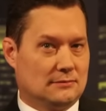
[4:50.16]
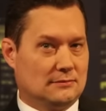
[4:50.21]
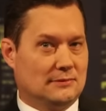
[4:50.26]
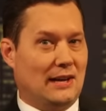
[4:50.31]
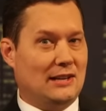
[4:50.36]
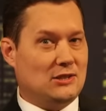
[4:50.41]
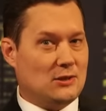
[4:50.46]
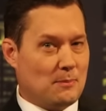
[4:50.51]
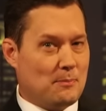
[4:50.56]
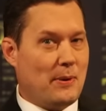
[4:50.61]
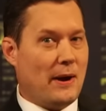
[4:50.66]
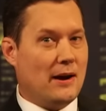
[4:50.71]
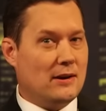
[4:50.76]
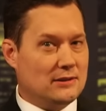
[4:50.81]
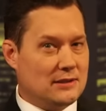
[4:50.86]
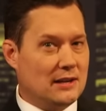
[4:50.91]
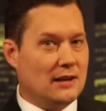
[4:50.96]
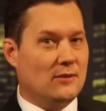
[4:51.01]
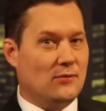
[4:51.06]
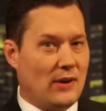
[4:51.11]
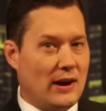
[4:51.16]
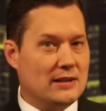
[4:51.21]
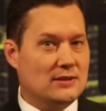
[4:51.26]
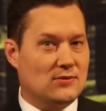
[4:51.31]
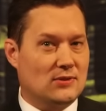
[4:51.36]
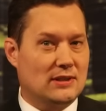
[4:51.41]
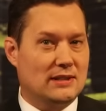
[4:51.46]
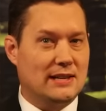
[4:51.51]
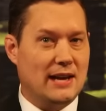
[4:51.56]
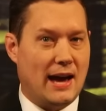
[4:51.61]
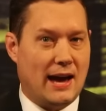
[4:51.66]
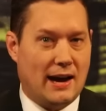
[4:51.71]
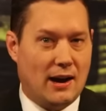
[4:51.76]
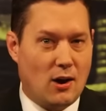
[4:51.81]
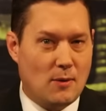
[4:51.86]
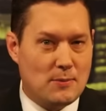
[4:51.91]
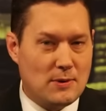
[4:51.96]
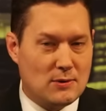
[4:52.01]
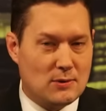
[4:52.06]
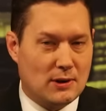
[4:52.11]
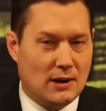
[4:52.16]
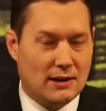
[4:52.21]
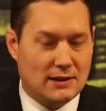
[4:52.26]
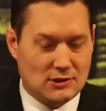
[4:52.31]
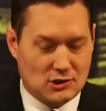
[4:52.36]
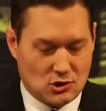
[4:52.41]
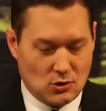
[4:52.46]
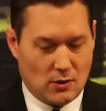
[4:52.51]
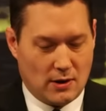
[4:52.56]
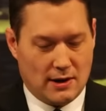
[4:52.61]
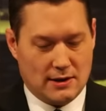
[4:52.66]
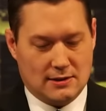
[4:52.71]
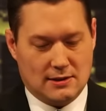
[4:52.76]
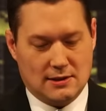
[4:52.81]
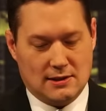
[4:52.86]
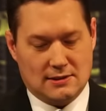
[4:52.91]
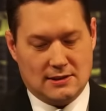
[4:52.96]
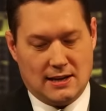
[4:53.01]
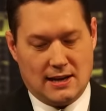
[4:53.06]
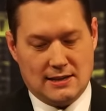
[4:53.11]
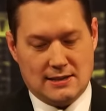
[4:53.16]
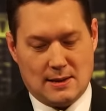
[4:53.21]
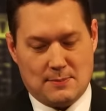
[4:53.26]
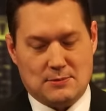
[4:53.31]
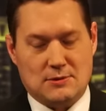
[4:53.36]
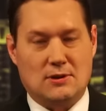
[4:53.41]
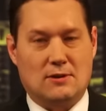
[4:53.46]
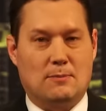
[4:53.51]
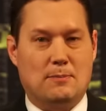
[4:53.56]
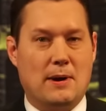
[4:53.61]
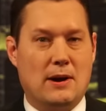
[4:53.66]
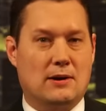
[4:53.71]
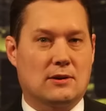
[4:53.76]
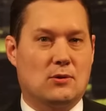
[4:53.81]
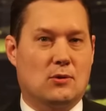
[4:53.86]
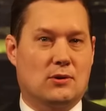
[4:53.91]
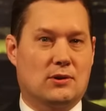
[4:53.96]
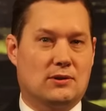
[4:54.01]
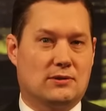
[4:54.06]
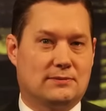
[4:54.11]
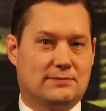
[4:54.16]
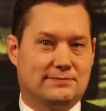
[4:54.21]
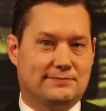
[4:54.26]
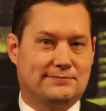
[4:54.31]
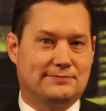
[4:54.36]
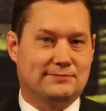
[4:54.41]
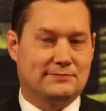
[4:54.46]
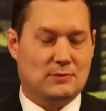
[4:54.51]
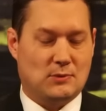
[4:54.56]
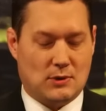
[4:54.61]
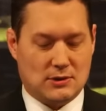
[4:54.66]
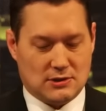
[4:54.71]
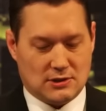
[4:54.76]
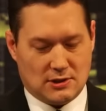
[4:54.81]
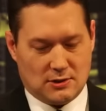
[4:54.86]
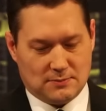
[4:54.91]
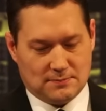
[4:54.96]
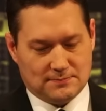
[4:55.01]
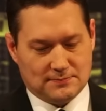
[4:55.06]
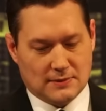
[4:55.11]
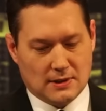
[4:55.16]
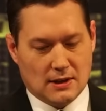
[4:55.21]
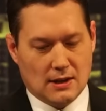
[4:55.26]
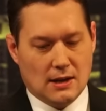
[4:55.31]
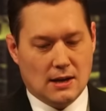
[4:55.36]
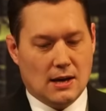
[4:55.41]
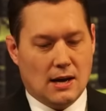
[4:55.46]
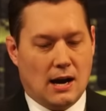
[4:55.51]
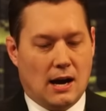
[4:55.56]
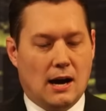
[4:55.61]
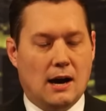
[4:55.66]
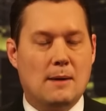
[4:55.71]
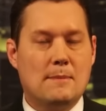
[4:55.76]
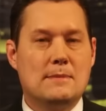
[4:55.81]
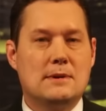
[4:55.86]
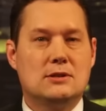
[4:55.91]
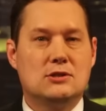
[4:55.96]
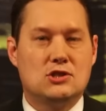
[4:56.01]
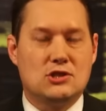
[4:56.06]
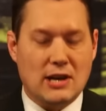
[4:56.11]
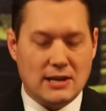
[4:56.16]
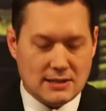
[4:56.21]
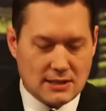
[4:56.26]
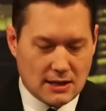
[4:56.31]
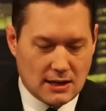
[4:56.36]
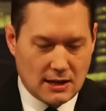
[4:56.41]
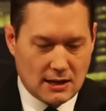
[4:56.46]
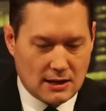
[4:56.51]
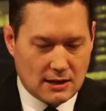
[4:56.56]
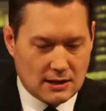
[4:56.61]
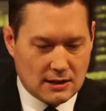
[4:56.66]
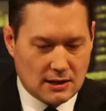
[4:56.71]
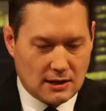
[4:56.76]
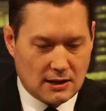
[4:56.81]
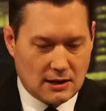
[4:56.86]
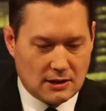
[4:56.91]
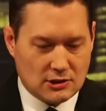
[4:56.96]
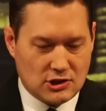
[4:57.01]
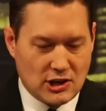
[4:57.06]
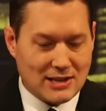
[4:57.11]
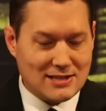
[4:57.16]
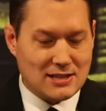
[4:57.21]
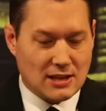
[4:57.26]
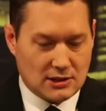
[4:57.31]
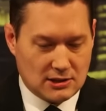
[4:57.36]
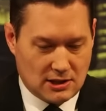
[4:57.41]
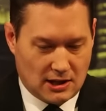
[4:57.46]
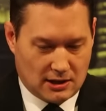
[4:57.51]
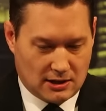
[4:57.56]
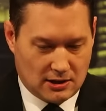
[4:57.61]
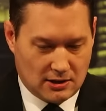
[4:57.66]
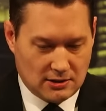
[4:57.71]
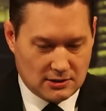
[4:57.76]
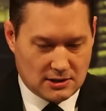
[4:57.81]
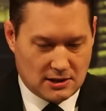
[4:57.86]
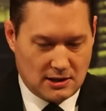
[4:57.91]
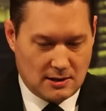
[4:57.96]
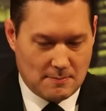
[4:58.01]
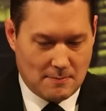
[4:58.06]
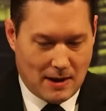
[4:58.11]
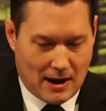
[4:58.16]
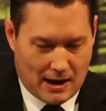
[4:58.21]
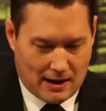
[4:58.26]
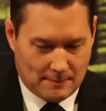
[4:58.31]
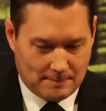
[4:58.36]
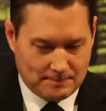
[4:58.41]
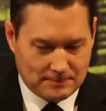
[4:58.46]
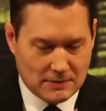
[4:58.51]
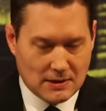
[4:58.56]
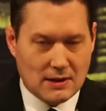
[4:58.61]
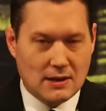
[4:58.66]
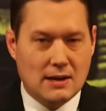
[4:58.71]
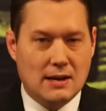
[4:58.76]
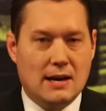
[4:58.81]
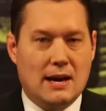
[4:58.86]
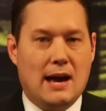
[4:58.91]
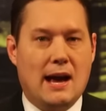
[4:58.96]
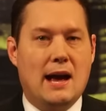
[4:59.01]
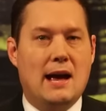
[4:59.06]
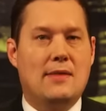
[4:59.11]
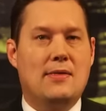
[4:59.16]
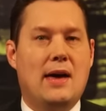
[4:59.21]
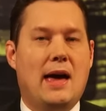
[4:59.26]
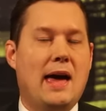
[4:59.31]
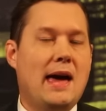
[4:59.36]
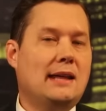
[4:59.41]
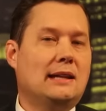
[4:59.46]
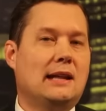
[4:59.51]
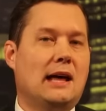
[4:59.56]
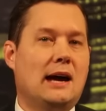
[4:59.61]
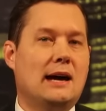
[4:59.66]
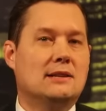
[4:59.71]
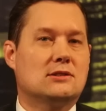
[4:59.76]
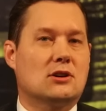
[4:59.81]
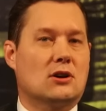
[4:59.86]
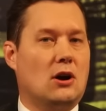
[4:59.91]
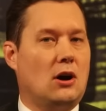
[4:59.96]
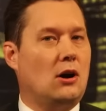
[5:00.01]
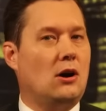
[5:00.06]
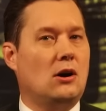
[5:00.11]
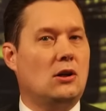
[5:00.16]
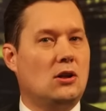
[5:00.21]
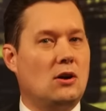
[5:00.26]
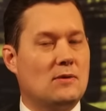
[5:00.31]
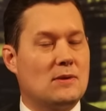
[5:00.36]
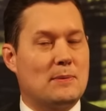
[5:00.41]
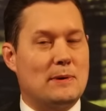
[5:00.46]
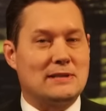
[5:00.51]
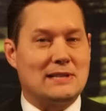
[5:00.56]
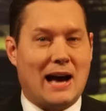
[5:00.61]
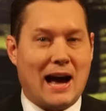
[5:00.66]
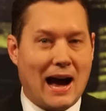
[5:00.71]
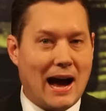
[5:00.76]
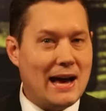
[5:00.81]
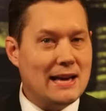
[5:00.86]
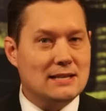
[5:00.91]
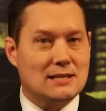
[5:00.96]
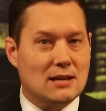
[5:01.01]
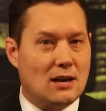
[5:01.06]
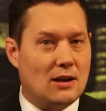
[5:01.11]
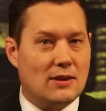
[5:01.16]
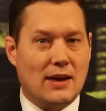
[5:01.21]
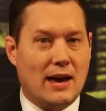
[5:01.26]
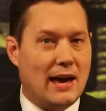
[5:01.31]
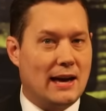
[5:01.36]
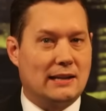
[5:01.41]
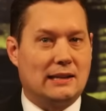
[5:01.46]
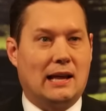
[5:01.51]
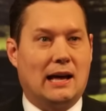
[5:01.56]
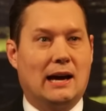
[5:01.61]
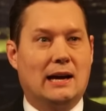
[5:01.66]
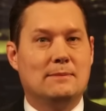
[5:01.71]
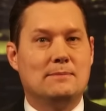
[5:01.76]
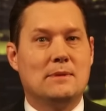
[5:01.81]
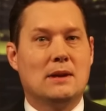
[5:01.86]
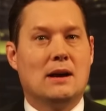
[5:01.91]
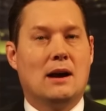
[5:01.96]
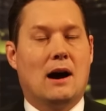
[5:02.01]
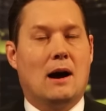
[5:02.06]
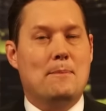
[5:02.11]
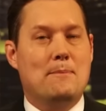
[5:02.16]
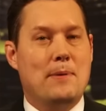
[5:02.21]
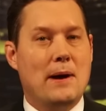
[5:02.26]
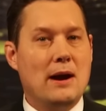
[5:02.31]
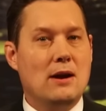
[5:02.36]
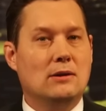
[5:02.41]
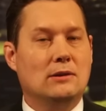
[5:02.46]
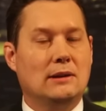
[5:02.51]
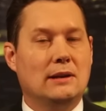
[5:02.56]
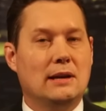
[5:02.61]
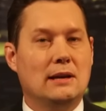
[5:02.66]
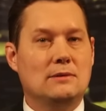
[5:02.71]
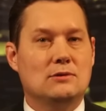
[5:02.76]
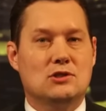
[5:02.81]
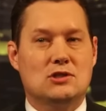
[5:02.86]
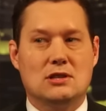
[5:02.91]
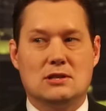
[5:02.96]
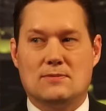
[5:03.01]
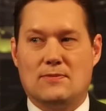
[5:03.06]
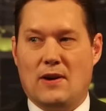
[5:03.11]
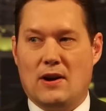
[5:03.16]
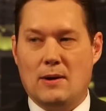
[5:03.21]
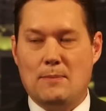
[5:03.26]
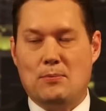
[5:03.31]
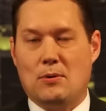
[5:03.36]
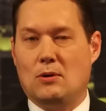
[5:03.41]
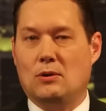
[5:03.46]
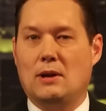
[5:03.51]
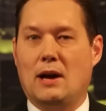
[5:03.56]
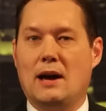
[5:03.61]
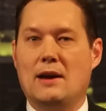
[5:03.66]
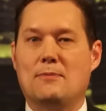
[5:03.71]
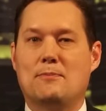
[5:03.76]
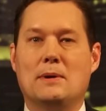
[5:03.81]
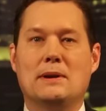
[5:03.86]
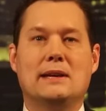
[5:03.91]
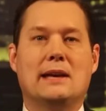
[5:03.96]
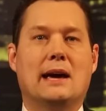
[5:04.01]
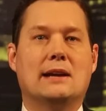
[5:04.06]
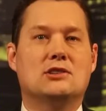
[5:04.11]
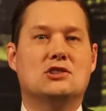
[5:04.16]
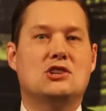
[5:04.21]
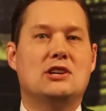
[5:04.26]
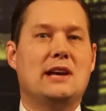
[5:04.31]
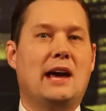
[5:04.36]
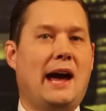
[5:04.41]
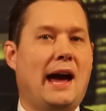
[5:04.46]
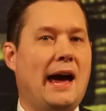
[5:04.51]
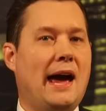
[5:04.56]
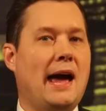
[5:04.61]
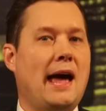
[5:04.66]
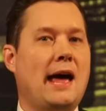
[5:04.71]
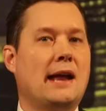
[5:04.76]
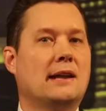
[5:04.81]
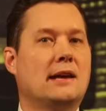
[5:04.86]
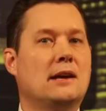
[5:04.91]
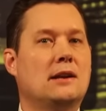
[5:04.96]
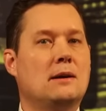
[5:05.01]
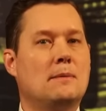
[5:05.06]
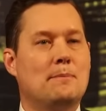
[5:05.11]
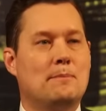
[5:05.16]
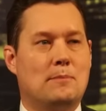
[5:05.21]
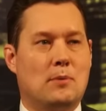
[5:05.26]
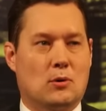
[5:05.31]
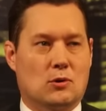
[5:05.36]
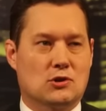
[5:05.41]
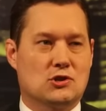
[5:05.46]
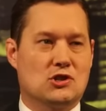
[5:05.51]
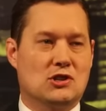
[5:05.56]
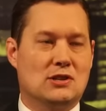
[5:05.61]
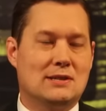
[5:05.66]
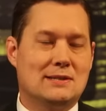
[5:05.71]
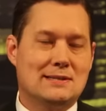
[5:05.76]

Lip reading: That's your parenting advice for the day. I hope you enjoyed today's episode of Parent Corner with Stu. Jessa Duggar is the mom. And the headlines are all over the place. I saw the headline. Apparently, she's very pro-life, but yet she had an abortion.